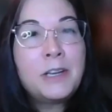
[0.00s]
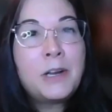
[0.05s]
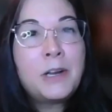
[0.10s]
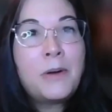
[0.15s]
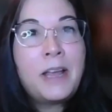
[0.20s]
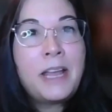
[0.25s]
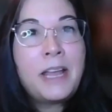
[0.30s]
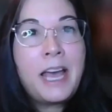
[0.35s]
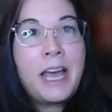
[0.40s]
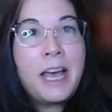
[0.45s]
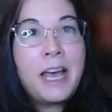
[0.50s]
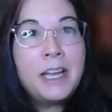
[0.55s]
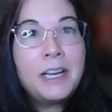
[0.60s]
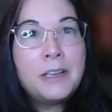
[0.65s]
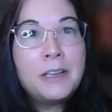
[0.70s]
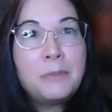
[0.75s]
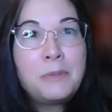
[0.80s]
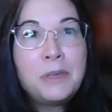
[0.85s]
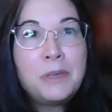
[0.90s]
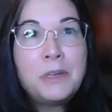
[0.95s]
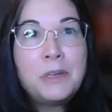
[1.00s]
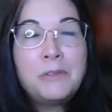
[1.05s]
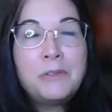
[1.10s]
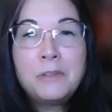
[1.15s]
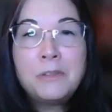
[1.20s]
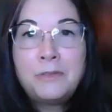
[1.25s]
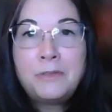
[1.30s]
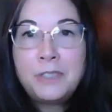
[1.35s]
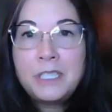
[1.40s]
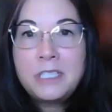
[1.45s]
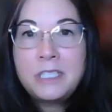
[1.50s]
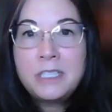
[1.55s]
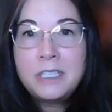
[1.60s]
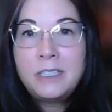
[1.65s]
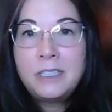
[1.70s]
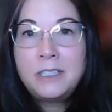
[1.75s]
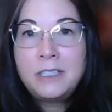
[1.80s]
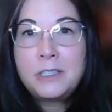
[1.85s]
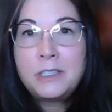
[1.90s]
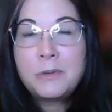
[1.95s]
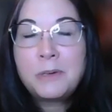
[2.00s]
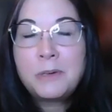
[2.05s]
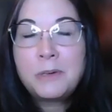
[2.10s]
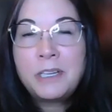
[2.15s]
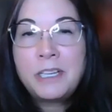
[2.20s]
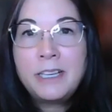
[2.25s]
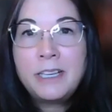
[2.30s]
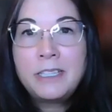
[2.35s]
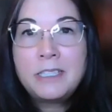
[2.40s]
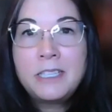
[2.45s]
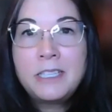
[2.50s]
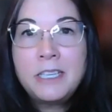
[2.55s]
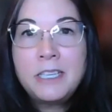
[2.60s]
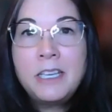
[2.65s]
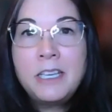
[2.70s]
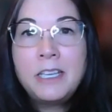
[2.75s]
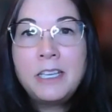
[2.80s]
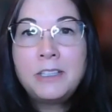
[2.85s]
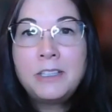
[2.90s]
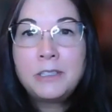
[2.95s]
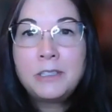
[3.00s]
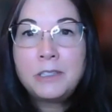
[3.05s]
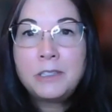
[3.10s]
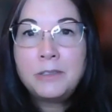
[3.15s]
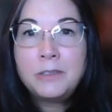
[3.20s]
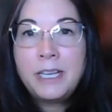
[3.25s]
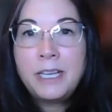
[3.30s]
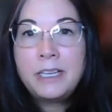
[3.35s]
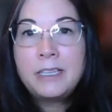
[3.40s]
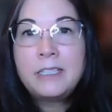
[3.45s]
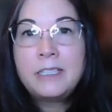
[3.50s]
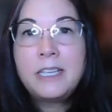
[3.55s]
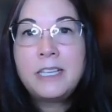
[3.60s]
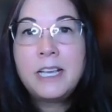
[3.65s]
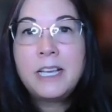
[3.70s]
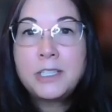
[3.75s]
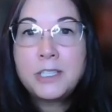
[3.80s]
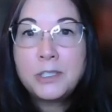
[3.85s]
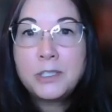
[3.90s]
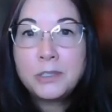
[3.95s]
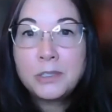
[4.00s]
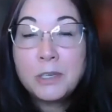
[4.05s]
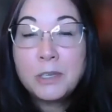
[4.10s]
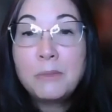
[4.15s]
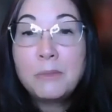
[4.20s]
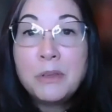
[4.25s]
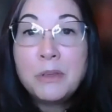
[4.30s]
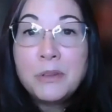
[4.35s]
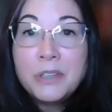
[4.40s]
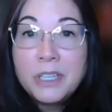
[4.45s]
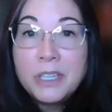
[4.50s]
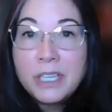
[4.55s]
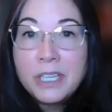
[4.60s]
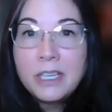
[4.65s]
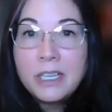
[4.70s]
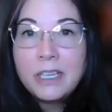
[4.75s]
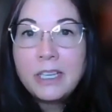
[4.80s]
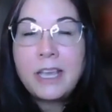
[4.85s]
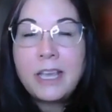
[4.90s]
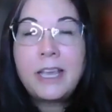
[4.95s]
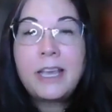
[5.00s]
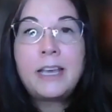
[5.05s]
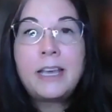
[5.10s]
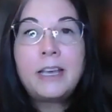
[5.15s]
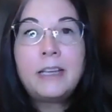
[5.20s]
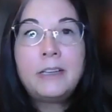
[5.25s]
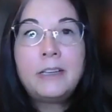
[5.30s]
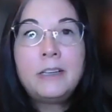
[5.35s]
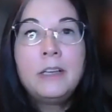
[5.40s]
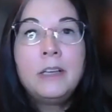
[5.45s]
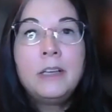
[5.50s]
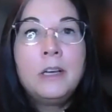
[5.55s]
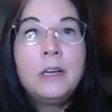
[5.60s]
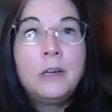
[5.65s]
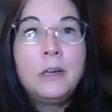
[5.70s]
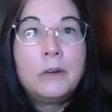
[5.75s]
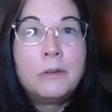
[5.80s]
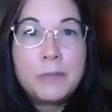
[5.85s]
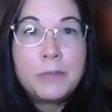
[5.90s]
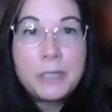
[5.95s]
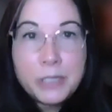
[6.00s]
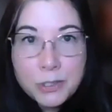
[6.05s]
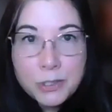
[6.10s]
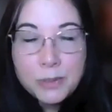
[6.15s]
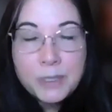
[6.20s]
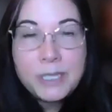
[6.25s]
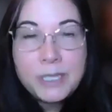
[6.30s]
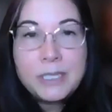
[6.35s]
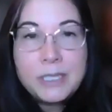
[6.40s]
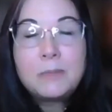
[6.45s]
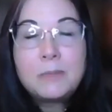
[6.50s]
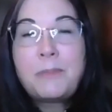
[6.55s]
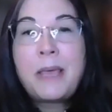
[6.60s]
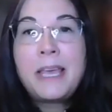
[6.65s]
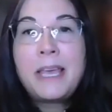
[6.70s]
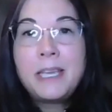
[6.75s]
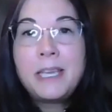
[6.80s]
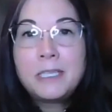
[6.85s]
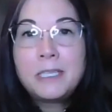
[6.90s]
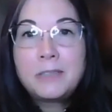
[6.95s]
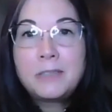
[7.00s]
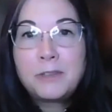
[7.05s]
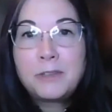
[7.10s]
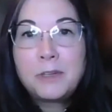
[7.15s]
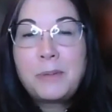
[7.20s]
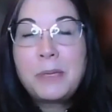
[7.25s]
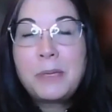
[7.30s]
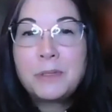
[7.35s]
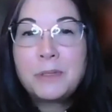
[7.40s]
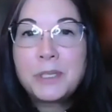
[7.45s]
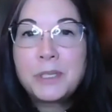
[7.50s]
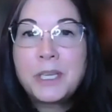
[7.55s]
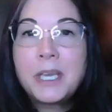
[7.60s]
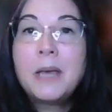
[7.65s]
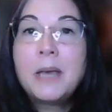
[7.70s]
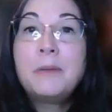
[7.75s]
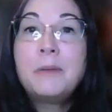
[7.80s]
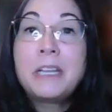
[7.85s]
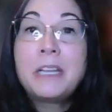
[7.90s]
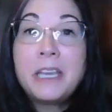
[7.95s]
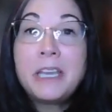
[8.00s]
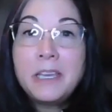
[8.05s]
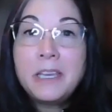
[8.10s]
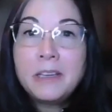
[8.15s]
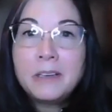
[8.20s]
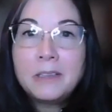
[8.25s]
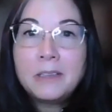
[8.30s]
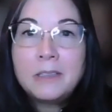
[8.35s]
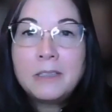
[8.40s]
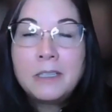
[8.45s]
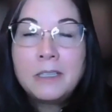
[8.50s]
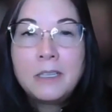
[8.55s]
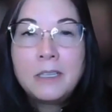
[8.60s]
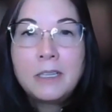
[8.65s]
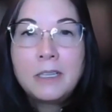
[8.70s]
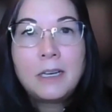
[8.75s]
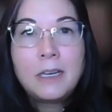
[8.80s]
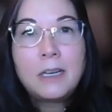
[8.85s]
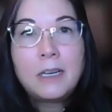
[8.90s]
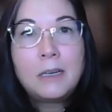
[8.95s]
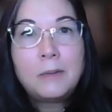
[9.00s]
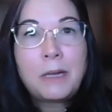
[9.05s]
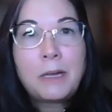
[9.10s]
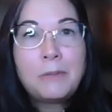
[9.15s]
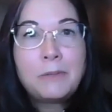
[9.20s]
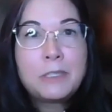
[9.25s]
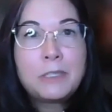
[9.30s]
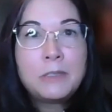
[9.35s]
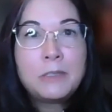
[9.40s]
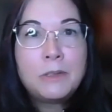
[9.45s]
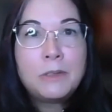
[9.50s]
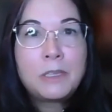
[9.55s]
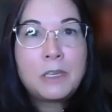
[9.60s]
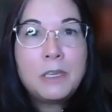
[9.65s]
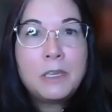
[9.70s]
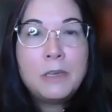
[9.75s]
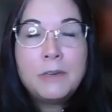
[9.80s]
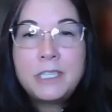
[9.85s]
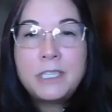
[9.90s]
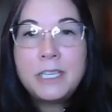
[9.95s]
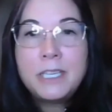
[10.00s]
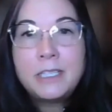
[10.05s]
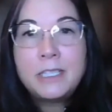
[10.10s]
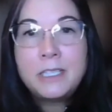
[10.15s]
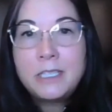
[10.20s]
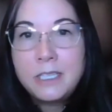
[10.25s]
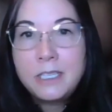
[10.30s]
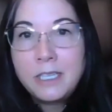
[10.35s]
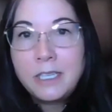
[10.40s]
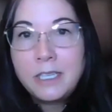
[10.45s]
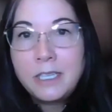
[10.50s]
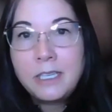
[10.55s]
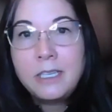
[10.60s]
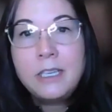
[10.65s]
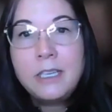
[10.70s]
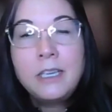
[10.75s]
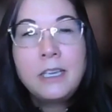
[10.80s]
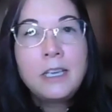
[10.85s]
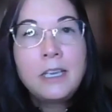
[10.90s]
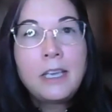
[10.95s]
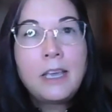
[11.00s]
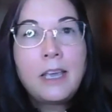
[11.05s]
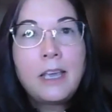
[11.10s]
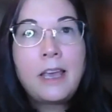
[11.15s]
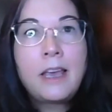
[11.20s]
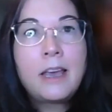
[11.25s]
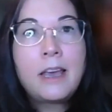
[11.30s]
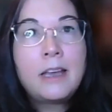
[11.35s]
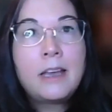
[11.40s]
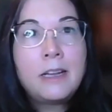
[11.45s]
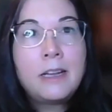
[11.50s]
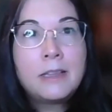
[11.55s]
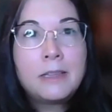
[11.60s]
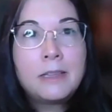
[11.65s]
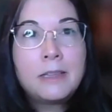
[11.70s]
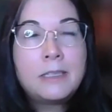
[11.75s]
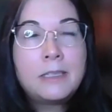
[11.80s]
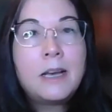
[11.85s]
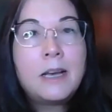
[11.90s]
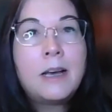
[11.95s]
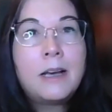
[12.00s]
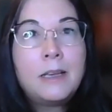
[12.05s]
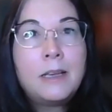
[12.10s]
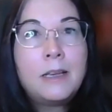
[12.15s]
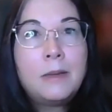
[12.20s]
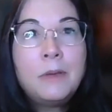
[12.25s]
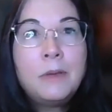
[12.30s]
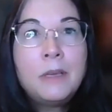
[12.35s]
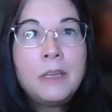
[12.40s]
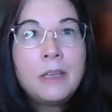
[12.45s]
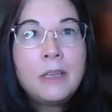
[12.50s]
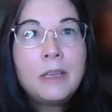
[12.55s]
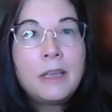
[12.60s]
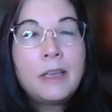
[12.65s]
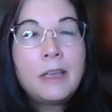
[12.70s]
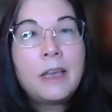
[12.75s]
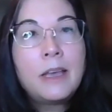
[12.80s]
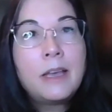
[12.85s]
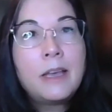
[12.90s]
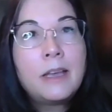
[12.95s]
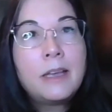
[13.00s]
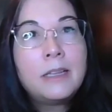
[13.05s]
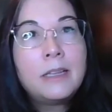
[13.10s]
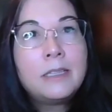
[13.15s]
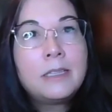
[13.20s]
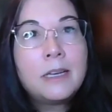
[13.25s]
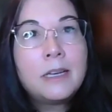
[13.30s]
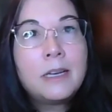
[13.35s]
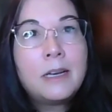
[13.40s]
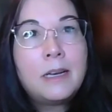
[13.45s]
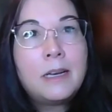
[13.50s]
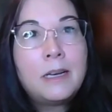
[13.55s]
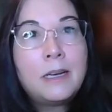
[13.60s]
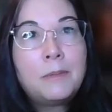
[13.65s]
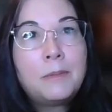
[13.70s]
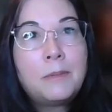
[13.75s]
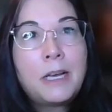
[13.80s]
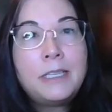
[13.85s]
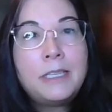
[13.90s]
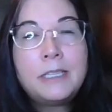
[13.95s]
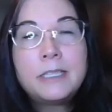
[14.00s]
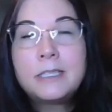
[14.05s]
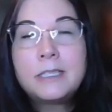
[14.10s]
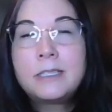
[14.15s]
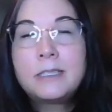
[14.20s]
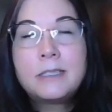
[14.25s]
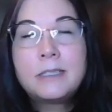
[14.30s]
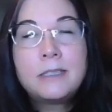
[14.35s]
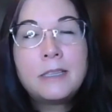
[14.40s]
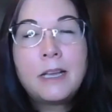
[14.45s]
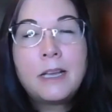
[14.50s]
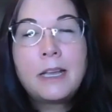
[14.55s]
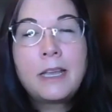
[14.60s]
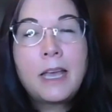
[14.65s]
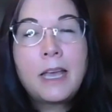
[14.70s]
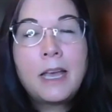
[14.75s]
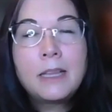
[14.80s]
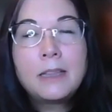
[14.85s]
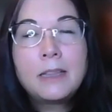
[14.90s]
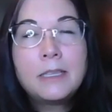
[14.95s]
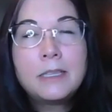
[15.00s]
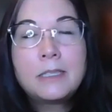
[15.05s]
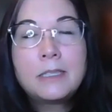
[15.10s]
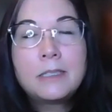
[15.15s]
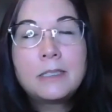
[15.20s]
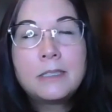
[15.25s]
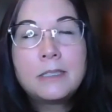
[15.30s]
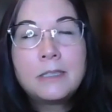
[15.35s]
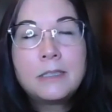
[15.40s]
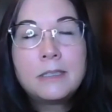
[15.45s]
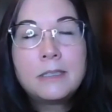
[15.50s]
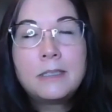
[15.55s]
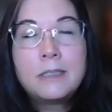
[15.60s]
I had a beautiful vision in 2019 to create intentional community and retreat space for people to come and heal. I was doing QHHT and at the time, and I had this